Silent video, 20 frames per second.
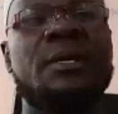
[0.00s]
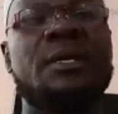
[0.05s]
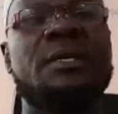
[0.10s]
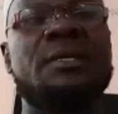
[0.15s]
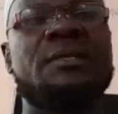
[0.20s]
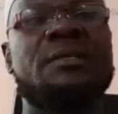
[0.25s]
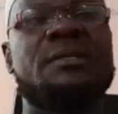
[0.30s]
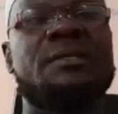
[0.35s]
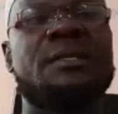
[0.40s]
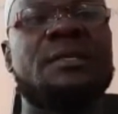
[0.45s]

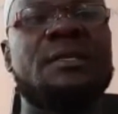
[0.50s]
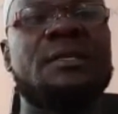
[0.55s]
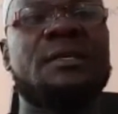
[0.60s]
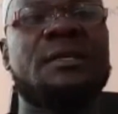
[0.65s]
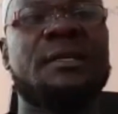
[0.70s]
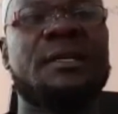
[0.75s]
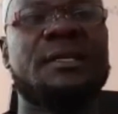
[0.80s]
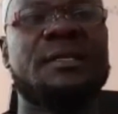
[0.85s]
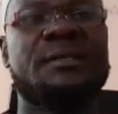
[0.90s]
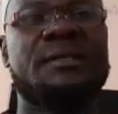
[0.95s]
is
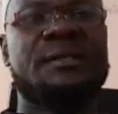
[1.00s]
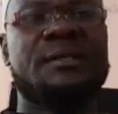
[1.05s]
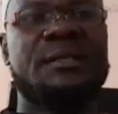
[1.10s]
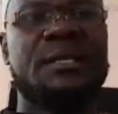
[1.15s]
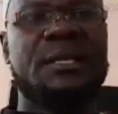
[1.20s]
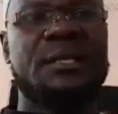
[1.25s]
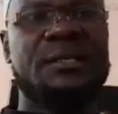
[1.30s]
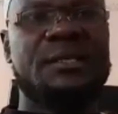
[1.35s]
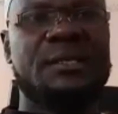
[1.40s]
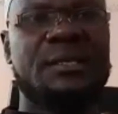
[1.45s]

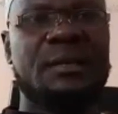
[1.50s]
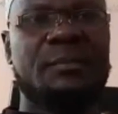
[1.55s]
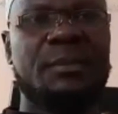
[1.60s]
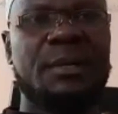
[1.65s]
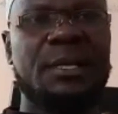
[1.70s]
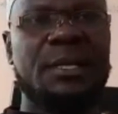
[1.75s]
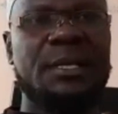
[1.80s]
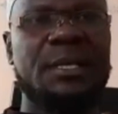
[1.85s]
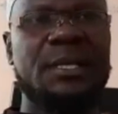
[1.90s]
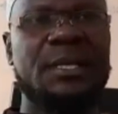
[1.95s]

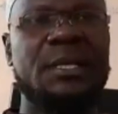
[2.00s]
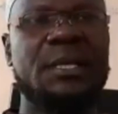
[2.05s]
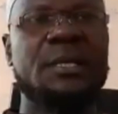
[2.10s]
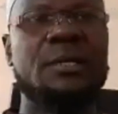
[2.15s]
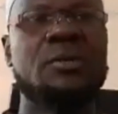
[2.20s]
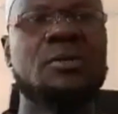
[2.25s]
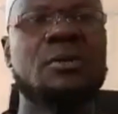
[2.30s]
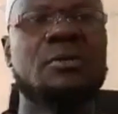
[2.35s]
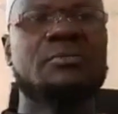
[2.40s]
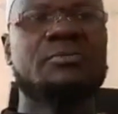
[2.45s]
irresistibly
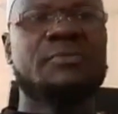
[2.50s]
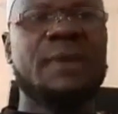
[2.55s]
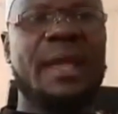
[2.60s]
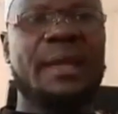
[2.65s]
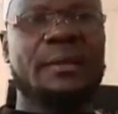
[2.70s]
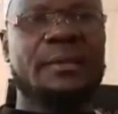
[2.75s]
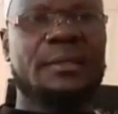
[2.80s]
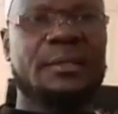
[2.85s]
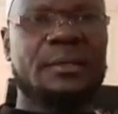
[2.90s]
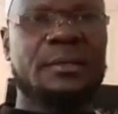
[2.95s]

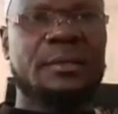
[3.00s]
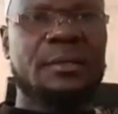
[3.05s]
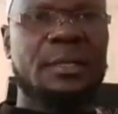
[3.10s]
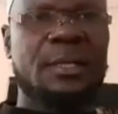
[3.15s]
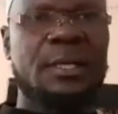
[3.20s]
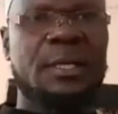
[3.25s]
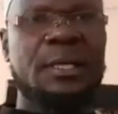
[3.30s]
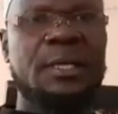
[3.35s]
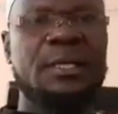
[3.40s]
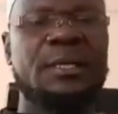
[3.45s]
correct
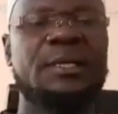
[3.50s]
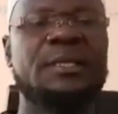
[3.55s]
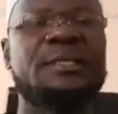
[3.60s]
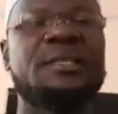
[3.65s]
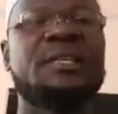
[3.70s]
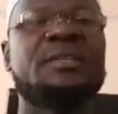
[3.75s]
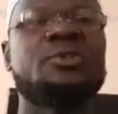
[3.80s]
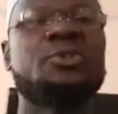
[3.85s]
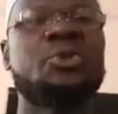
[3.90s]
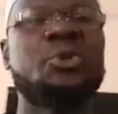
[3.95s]
it is
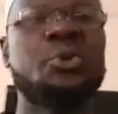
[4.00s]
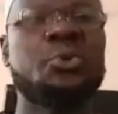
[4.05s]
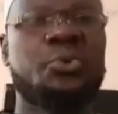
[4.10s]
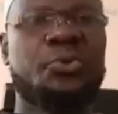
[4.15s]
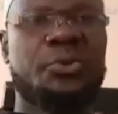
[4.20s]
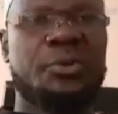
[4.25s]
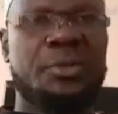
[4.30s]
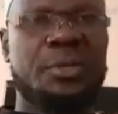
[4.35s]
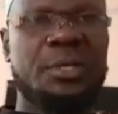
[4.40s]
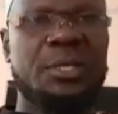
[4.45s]
the
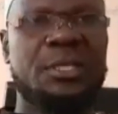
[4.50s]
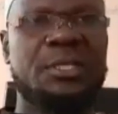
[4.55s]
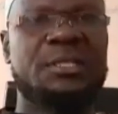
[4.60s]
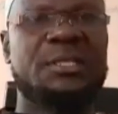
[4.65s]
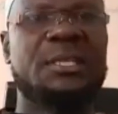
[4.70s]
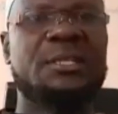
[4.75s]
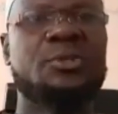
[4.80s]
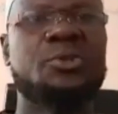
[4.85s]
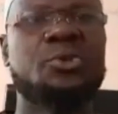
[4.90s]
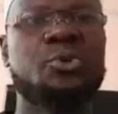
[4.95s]
truth it is
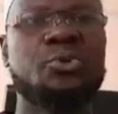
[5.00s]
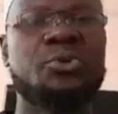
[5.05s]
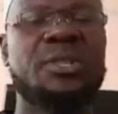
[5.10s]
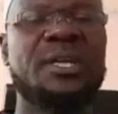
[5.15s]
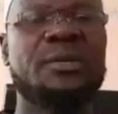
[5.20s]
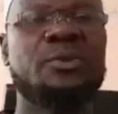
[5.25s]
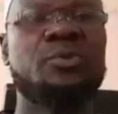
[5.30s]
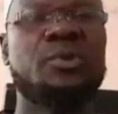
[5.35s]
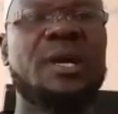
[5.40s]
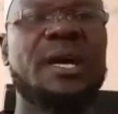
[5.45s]
the truth
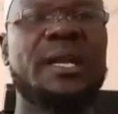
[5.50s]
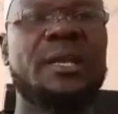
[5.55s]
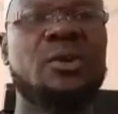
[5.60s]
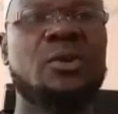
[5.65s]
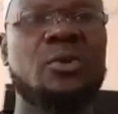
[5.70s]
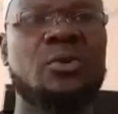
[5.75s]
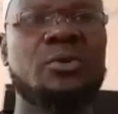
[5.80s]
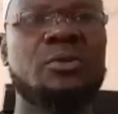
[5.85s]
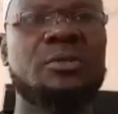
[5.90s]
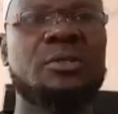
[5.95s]
that you
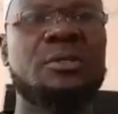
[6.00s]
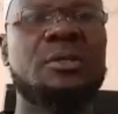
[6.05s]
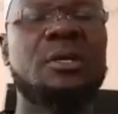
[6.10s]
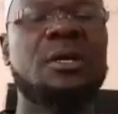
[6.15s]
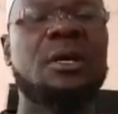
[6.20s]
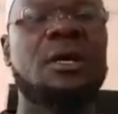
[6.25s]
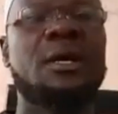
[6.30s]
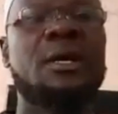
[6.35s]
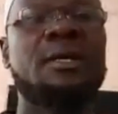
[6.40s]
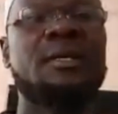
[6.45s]
cannot
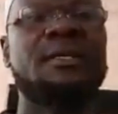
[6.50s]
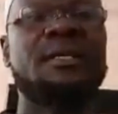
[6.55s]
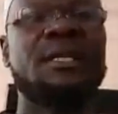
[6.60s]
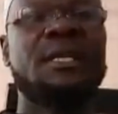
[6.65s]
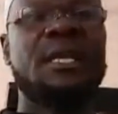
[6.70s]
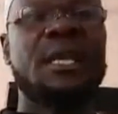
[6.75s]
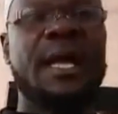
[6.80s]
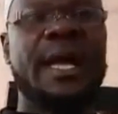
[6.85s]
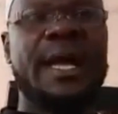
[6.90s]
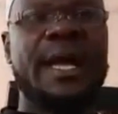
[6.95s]

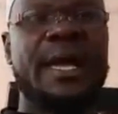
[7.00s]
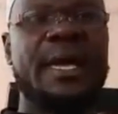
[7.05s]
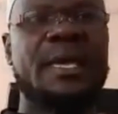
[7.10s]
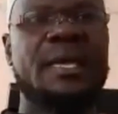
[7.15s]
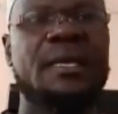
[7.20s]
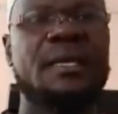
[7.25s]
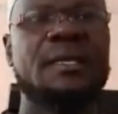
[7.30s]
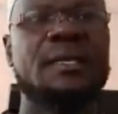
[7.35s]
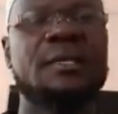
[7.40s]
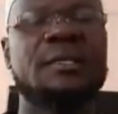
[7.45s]

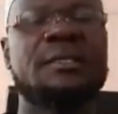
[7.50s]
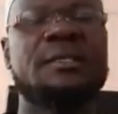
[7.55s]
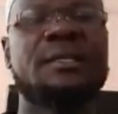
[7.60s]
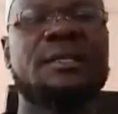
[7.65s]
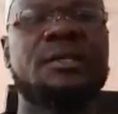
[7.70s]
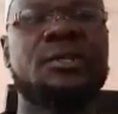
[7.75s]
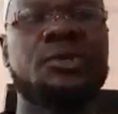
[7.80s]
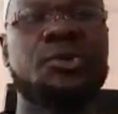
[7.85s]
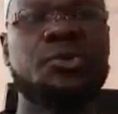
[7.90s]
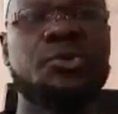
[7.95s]
deny it is a
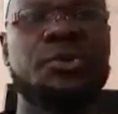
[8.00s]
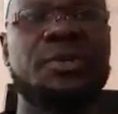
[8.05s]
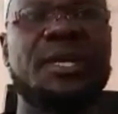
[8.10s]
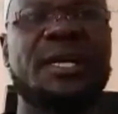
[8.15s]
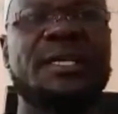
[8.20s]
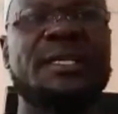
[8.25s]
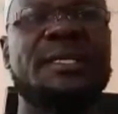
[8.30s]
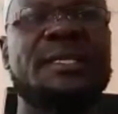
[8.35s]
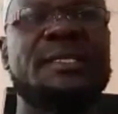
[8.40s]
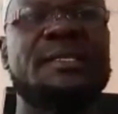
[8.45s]
truth
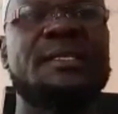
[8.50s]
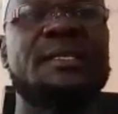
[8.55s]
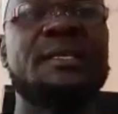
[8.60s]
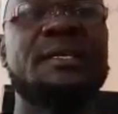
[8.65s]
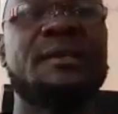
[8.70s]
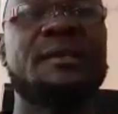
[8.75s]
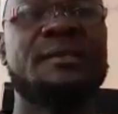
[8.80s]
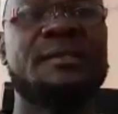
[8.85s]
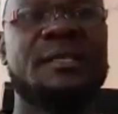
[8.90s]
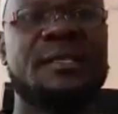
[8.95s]
that is
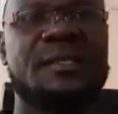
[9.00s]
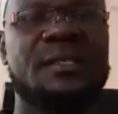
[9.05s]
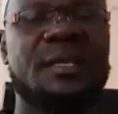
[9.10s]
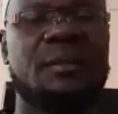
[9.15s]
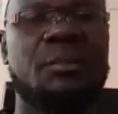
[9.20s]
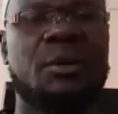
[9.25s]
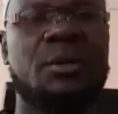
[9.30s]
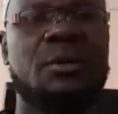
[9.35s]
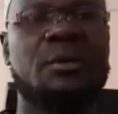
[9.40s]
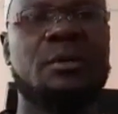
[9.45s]

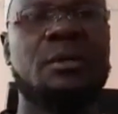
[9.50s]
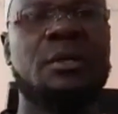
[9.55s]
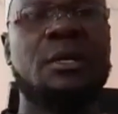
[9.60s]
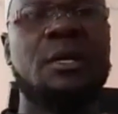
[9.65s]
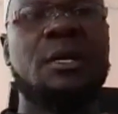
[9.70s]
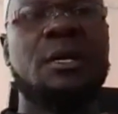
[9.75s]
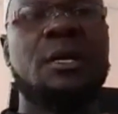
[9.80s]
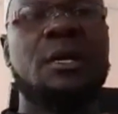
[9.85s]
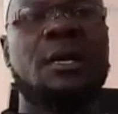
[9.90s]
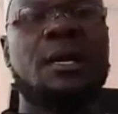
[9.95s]
irresistible
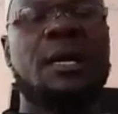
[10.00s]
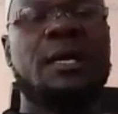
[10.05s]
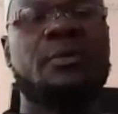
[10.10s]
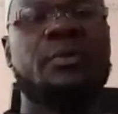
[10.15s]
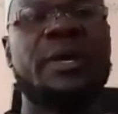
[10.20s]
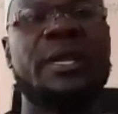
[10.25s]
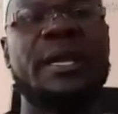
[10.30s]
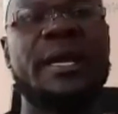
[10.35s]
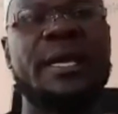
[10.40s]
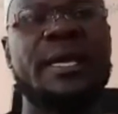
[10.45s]
and
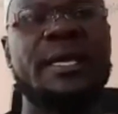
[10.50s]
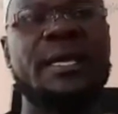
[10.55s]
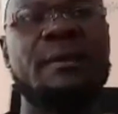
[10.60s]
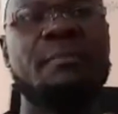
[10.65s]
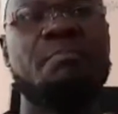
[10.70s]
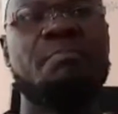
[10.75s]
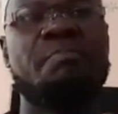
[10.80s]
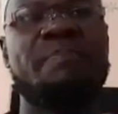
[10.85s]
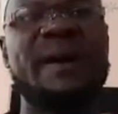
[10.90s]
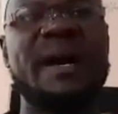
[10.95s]
when i
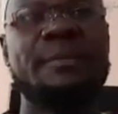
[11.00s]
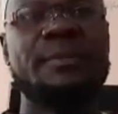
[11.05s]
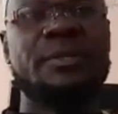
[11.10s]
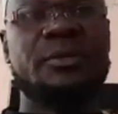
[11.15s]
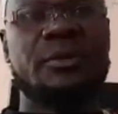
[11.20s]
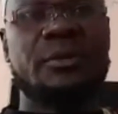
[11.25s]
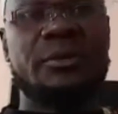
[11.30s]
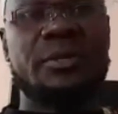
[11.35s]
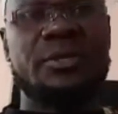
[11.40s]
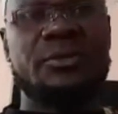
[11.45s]

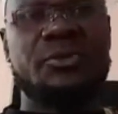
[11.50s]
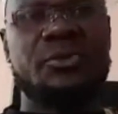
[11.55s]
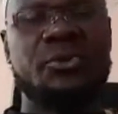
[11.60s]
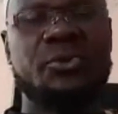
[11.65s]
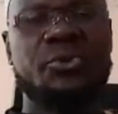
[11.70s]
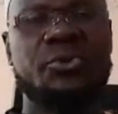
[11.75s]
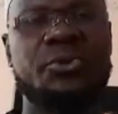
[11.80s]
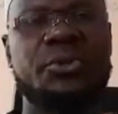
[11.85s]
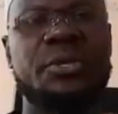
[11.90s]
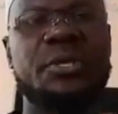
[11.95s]
bumped on the
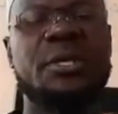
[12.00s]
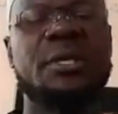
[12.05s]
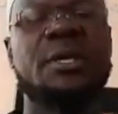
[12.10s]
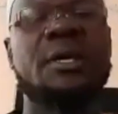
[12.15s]
truth